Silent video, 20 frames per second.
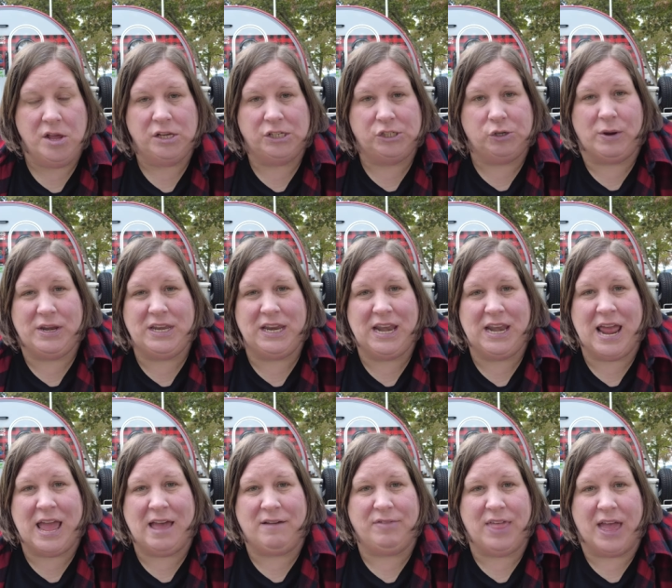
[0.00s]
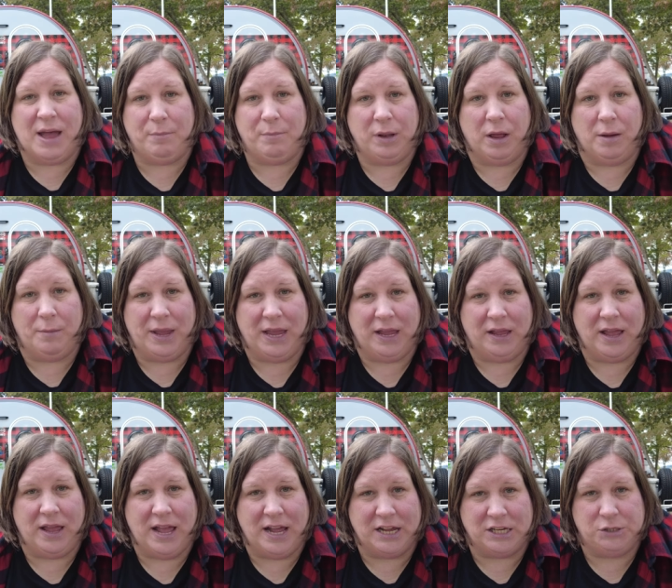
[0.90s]
So I didn't have that plumbing
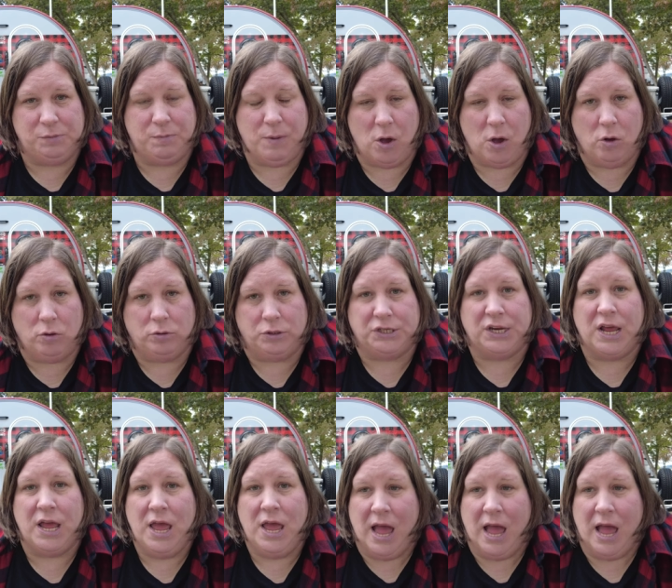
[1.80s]
exposed.